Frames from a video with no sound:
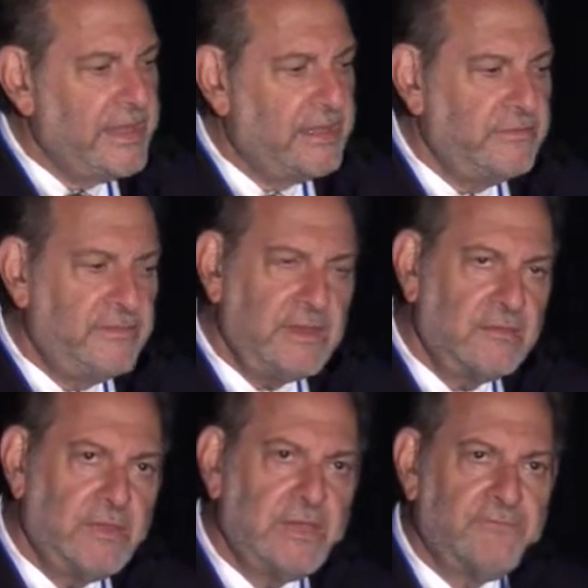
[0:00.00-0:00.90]
And in
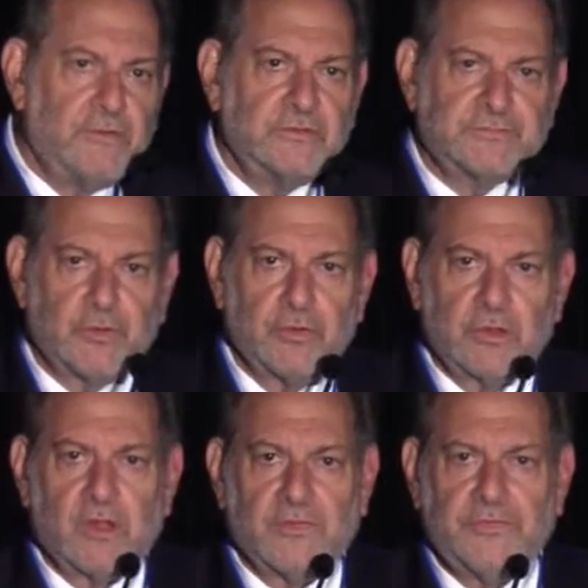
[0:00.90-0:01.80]
DME, if you use
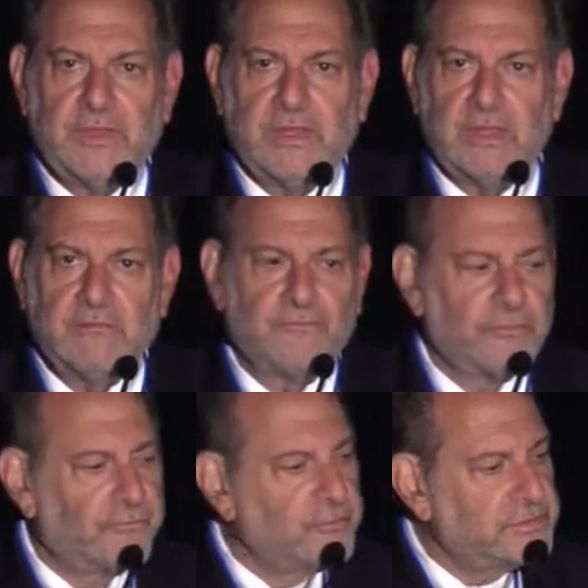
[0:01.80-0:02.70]
Protocol T for
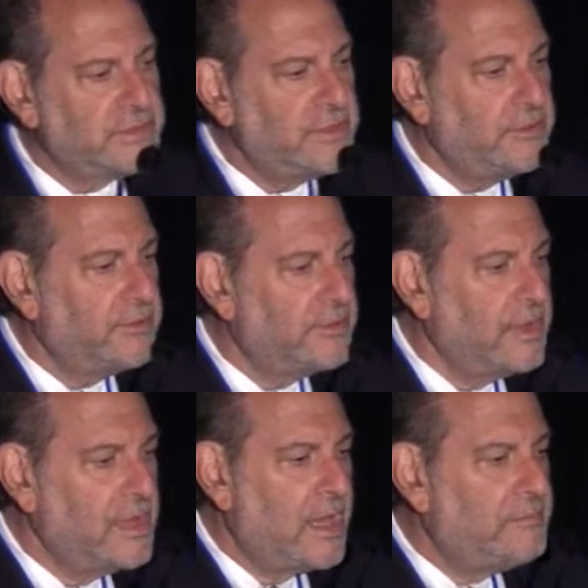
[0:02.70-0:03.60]
the first year,
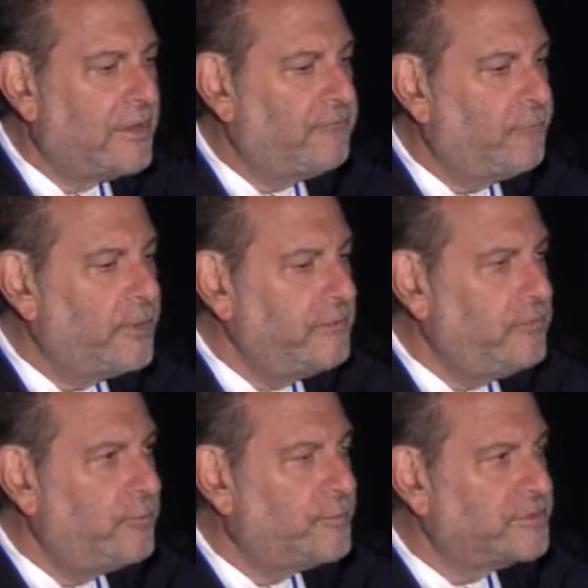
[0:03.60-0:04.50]
about
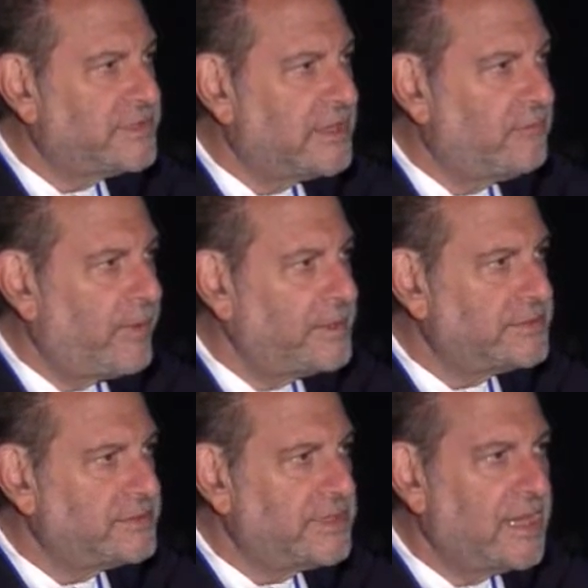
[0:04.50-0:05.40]
42% of
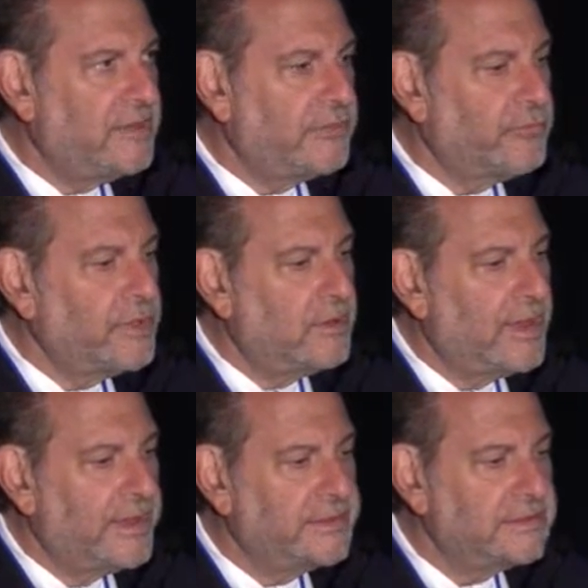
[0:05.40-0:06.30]
patients gained 3
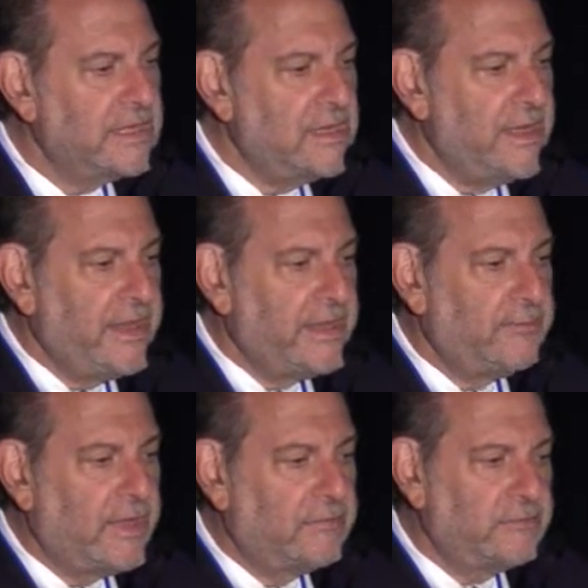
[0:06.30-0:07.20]
lines, and
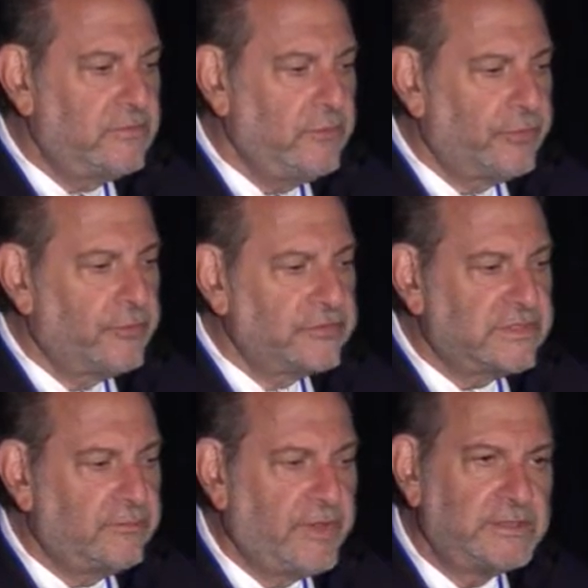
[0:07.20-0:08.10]
about 2/3
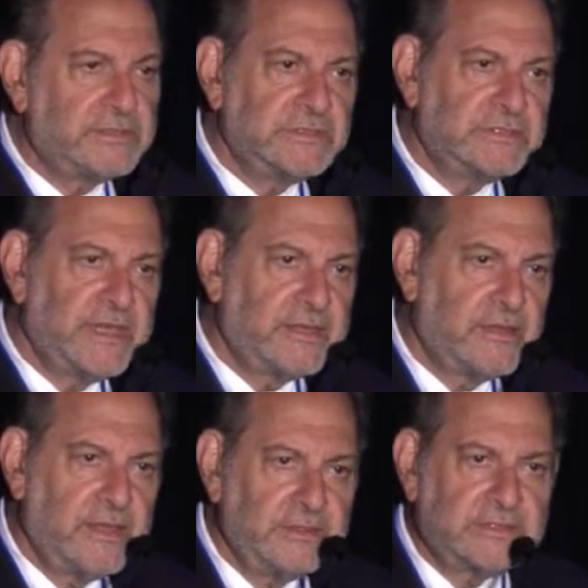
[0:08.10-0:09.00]
of the patients had
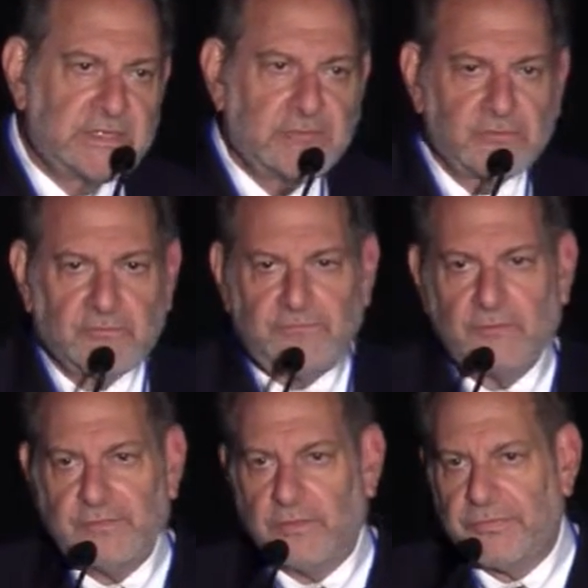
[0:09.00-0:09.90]
a central
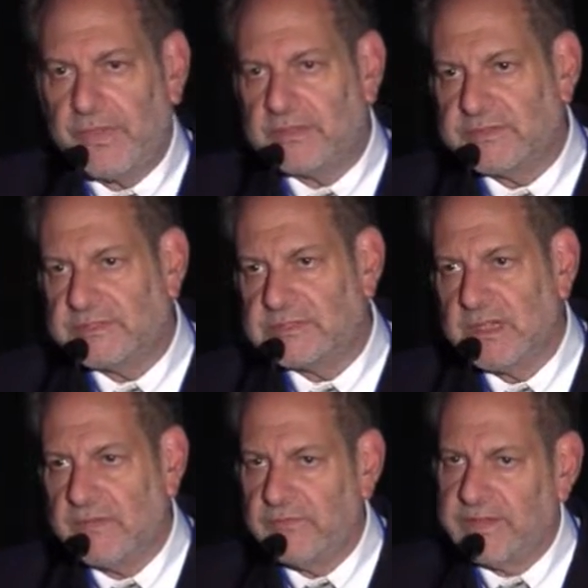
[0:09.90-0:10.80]
foveal thickness
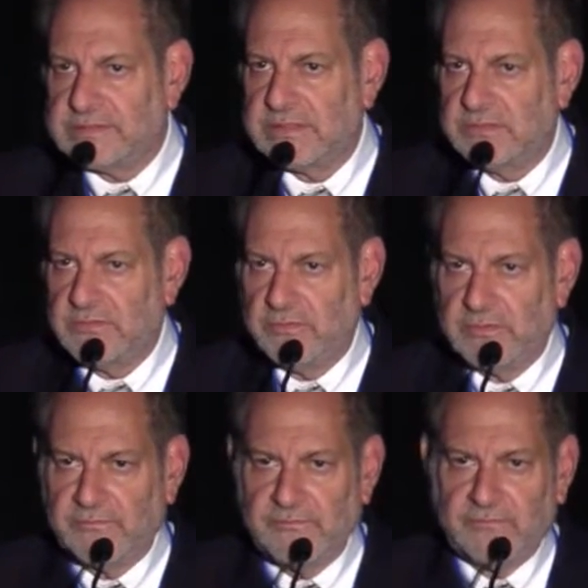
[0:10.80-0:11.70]
of less than
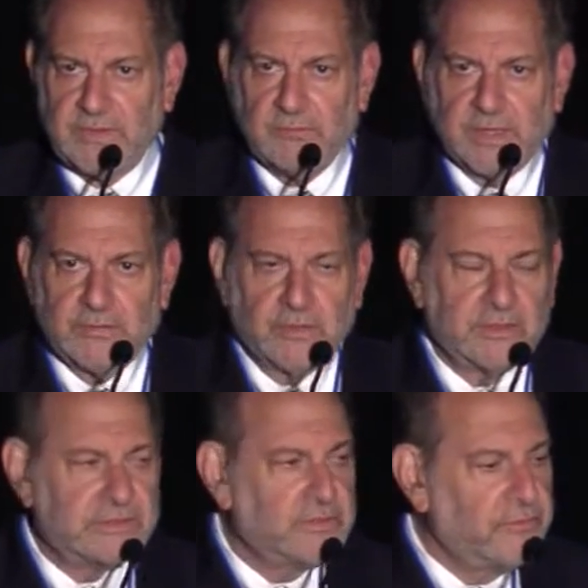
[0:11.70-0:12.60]
250
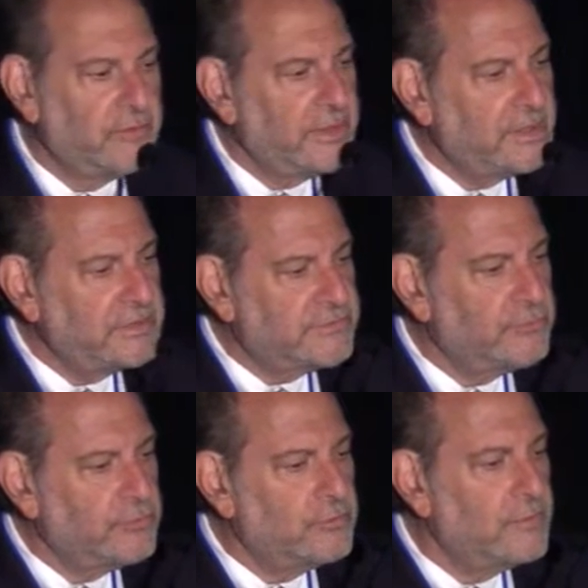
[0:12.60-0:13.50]
microns. So there is
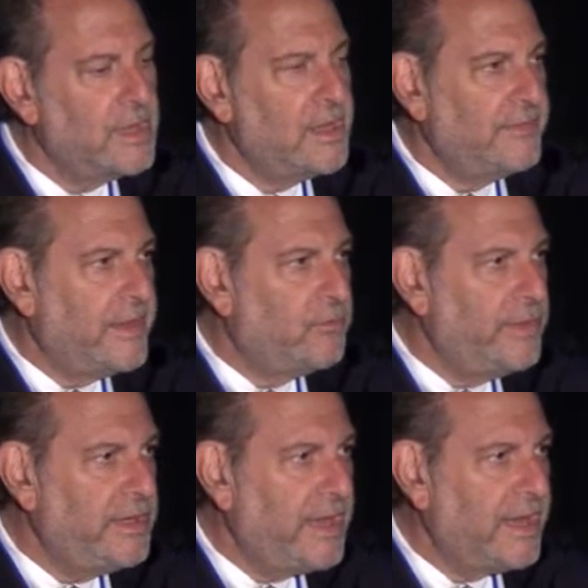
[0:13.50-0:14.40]
room that
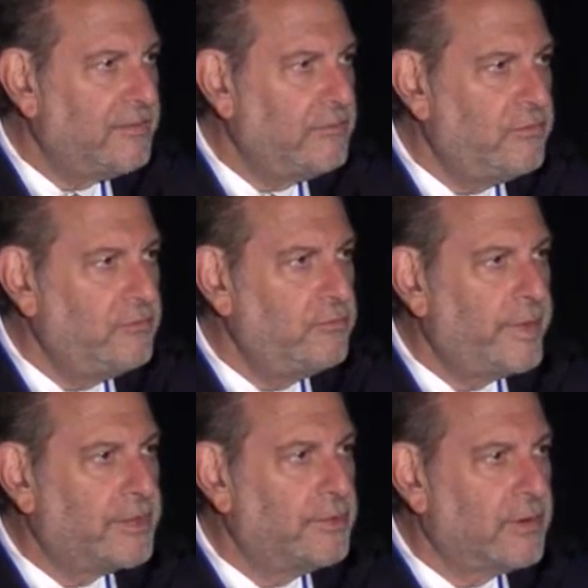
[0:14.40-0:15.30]
we can do
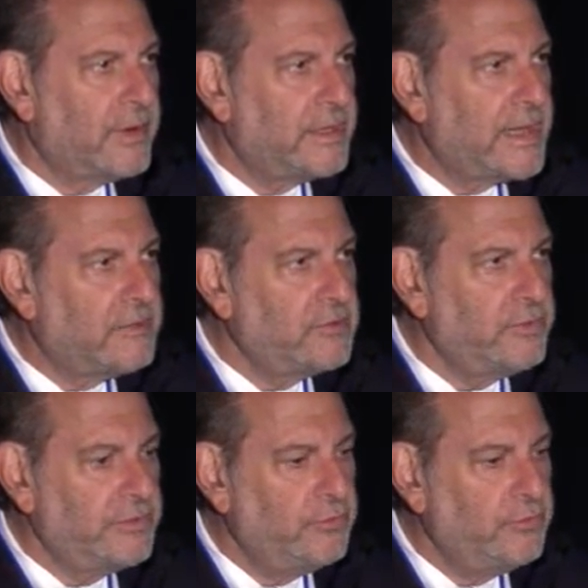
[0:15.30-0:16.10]
better. And how do we